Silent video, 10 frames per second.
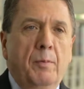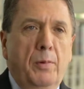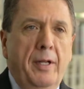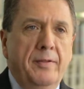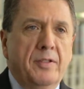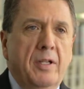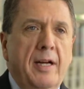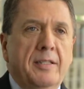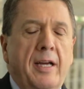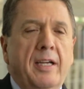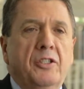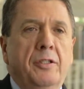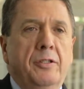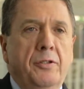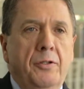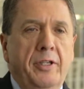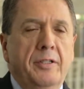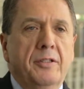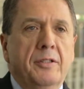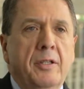from plaintiffs' class action attorneys.